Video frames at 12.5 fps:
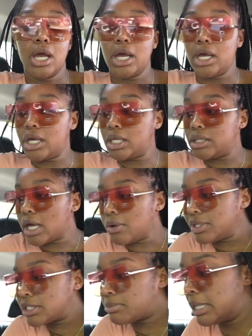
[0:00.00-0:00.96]
And that
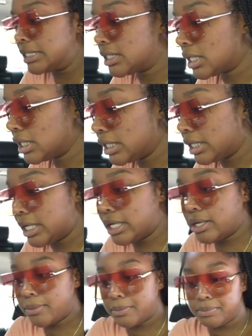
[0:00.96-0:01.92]
was basically
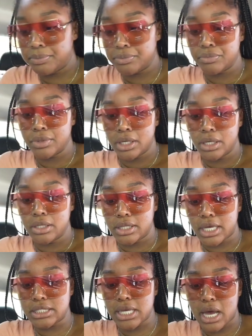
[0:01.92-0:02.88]
it.
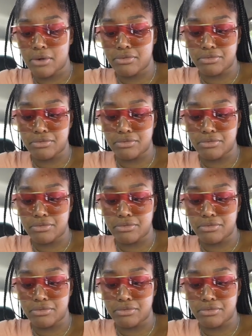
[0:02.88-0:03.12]
That's how I